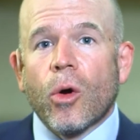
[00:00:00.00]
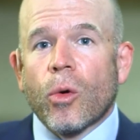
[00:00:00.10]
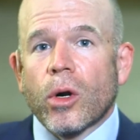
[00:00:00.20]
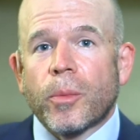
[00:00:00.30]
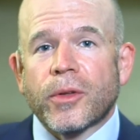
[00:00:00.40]

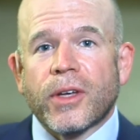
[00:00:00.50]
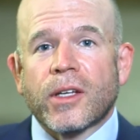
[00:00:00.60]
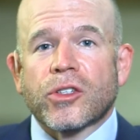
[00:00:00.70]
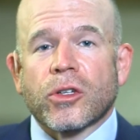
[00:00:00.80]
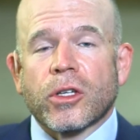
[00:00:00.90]
or
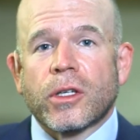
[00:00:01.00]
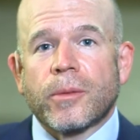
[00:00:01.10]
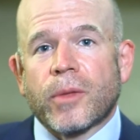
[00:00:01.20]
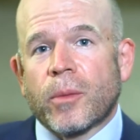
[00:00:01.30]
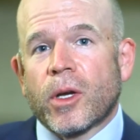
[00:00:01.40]
potentially
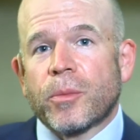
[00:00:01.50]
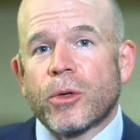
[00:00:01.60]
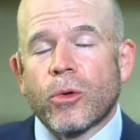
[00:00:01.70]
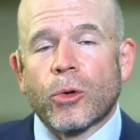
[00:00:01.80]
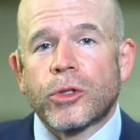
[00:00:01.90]
they might be
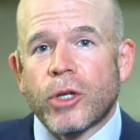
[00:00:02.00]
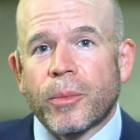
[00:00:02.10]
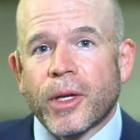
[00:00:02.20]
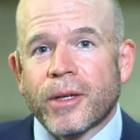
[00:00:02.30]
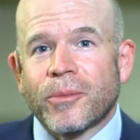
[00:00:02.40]
road
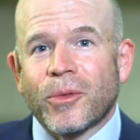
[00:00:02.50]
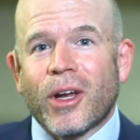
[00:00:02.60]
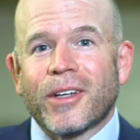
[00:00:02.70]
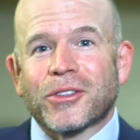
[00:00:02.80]
tripping, right?